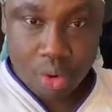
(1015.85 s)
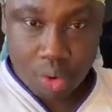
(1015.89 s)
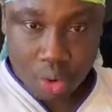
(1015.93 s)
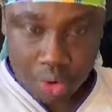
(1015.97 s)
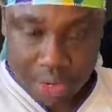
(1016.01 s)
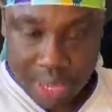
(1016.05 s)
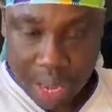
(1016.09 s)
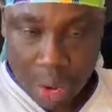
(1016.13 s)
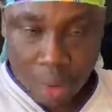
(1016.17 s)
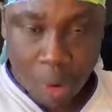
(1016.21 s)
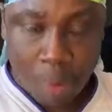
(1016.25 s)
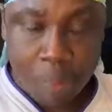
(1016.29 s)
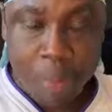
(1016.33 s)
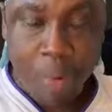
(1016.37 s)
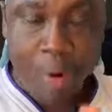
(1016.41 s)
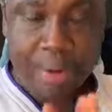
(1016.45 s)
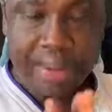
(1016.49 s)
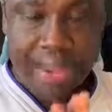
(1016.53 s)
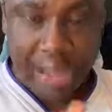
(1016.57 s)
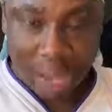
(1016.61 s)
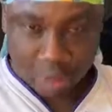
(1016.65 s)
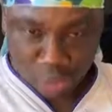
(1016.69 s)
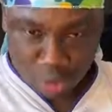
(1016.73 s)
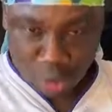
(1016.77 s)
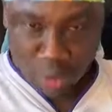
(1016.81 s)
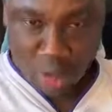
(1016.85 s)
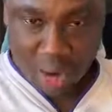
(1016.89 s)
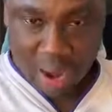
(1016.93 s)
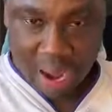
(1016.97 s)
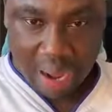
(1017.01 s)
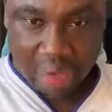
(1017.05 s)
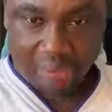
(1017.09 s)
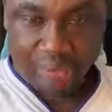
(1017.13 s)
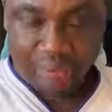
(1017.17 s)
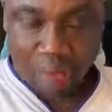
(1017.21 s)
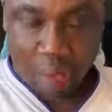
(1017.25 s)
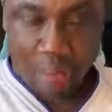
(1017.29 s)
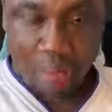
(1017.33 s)
Unyankopon ya
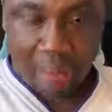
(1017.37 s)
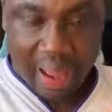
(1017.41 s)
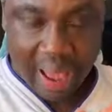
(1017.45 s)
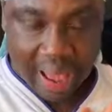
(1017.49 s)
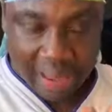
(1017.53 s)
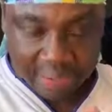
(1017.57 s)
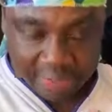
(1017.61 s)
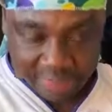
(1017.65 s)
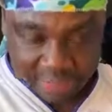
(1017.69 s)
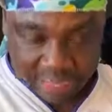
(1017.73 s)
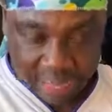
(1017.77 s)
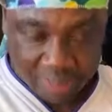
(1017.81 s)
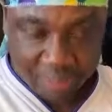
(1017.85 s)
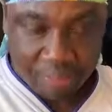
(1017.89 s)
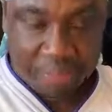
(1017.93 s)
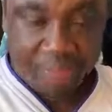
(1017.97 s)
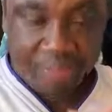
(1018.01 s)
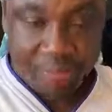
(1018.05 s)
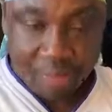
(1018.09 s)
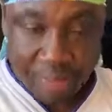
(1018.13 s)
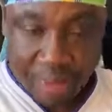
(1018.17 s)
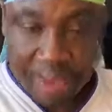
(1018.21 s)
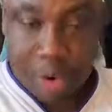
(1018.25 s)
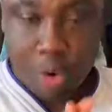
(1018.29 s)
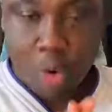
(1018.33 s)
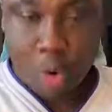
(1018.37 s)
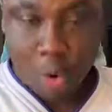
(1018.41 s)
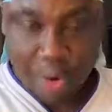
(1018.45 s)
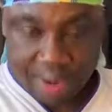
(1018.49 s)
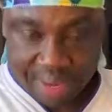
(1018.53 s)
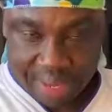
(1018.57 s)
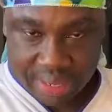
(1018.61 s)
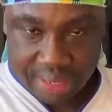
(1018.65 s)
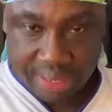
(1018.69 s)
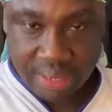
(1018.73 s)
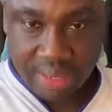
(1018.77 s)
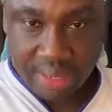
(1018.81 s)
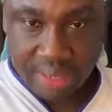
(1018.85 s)
drumwa from our 7th May
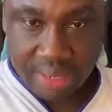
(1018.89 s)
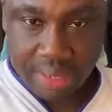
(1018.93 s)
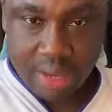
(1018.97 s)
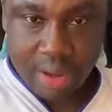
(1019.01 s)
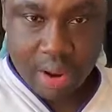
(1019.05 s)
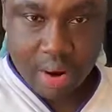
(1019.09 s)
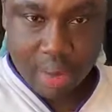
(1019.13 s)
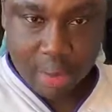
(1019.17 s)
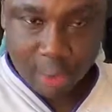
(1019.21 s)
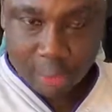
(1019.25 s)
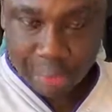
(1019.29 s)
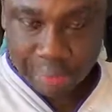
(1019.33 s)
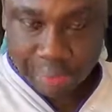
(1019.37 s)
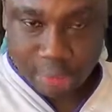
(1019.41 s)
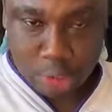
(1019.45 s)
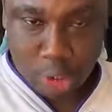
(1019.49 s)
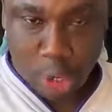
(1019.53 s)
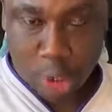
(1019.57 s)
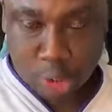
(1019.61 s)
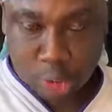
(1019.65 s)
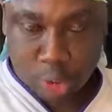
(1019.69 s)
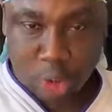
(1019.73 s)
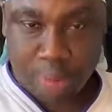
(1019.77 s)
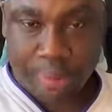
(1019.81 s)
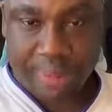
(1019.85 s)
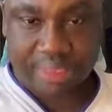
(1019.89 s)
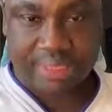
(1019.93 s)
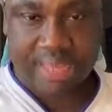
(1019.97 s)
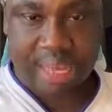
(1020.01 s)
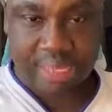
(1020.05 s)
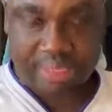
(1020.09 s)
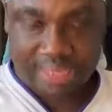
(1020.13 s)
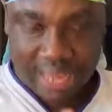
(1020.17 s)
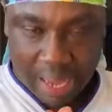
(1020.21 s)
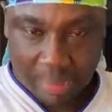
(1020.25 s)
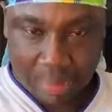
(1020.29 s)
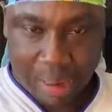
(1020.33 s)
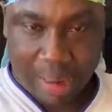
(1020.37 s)
going. Results on best
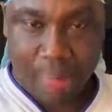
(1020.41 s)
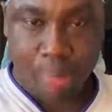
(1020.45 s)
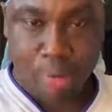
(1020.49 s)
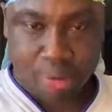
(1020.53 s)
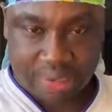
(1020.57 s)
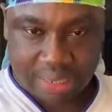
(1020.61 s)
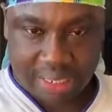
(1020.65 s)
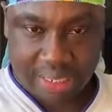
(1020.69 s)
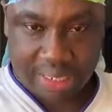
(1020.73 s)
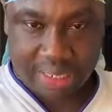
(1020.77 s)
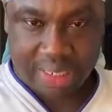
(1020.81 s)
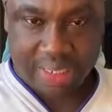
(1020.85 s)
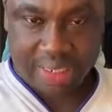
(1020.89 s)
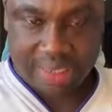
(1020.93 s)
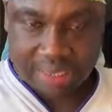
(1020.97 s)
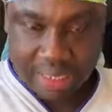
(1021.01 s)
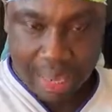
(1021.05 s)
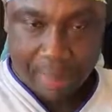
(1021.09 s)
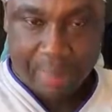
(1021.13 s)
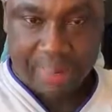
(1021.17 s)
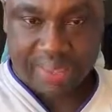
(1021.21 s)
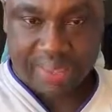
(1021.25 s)
ya babontine. Nti ye